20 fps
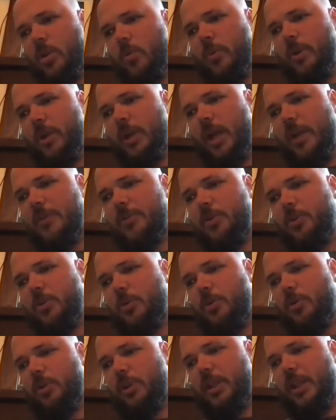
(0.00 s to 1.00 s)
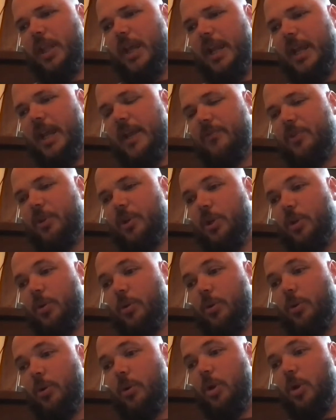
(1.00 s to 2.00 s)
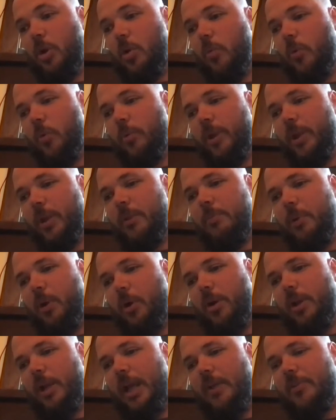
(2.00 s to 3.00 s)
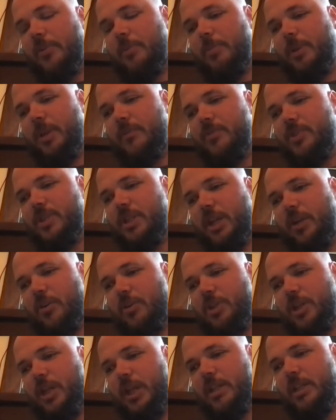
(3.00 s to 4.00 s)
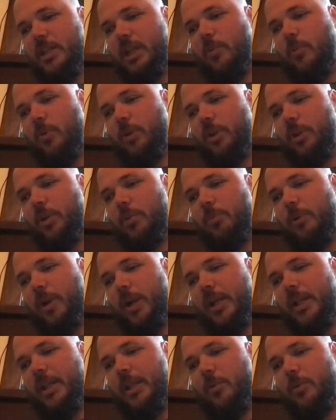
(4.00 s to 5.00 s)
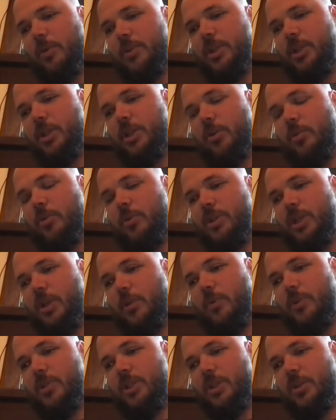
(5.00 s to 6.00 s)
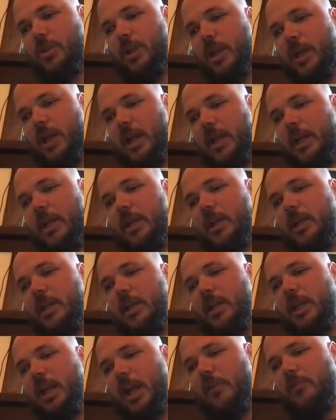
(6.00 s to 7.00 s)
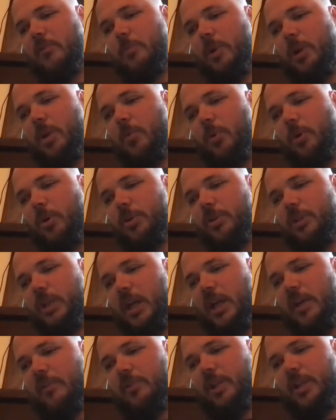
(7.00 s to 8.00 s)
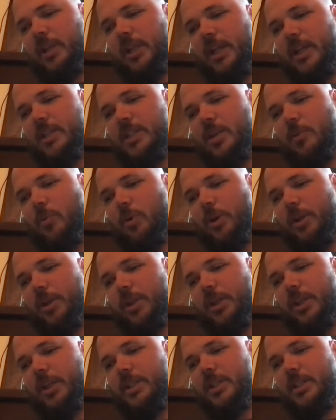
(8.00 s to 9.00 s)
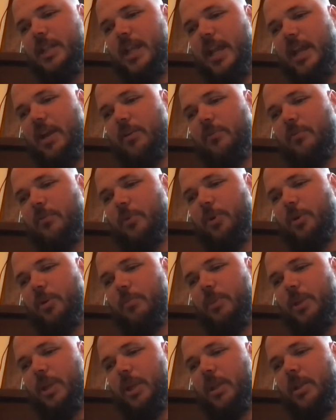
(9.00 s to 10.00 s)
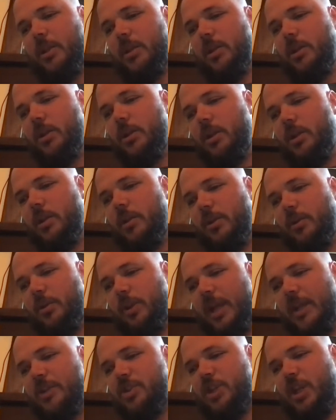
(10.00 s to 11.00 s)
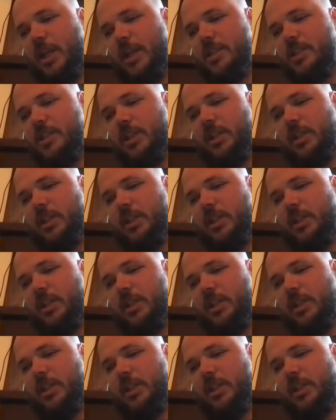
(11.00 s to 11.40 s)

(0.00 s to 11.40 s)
We got through early that afternoon. When we had parted out the beef steers and had done what little branding there was to do, the sun was still high. Everybody worked lively, guessed they wanted to get to town, for it'd be their last chance to